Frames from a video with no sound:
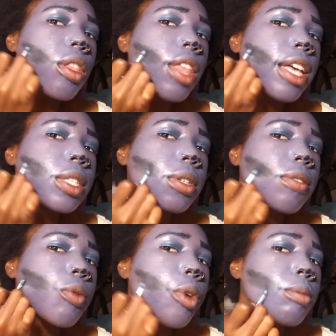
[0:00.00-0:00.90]
that sort
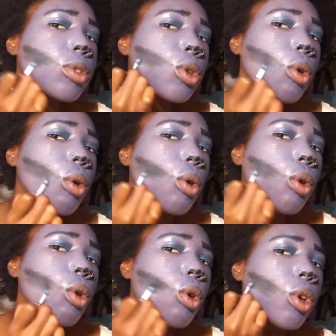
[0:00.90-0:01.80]
of
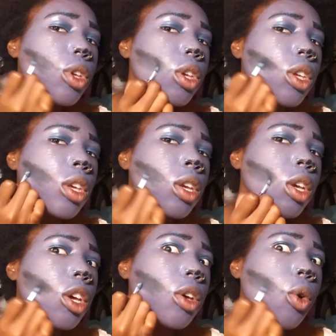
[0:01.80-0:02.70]
whimsical,
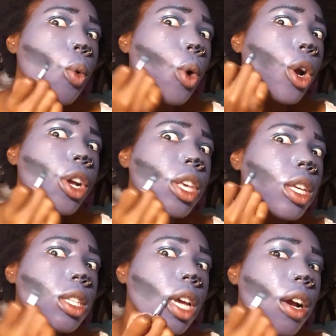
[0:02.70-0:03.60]

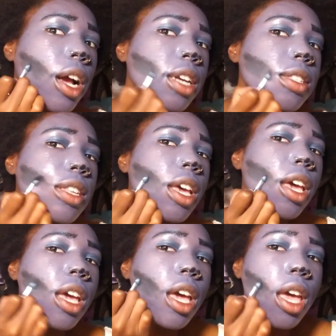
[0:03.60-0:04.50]
quirky, dare I
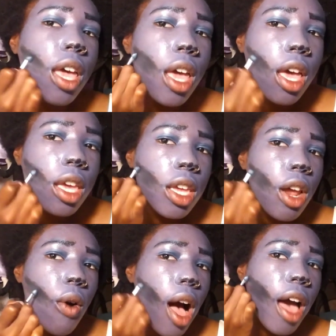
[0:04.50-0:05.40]
say,
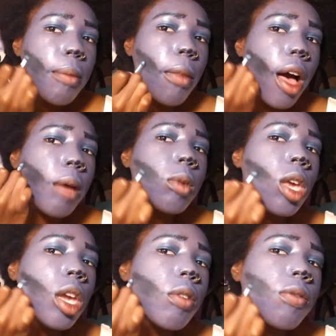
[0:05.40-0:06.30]
I'm
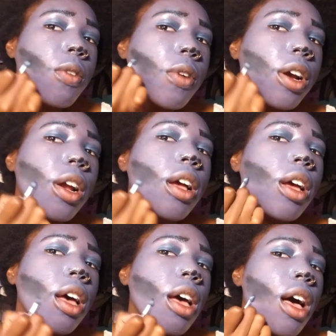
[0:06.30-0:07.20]
here for it.
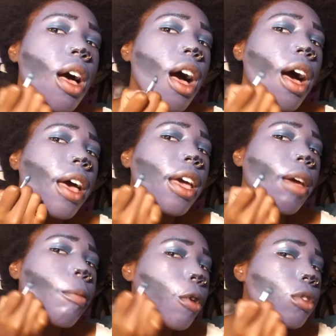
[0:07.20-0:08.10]
I
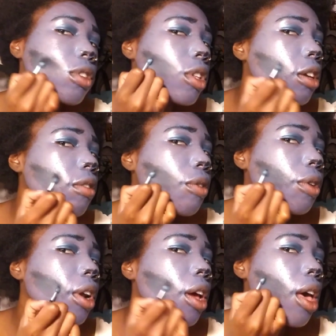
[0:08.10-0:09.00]
am personally here
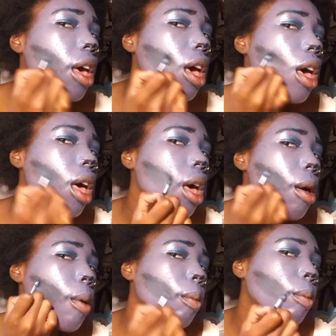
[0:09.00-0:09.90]
for it.
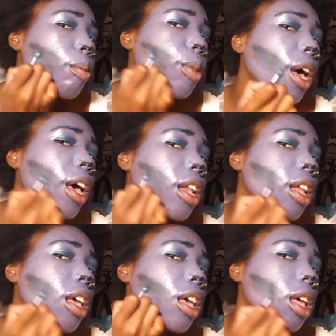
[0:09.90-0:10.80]
But
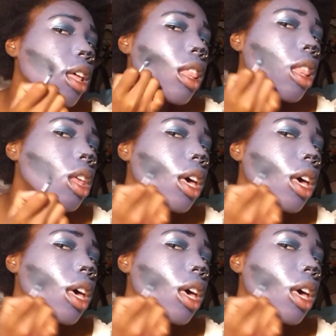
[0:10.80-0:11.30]
the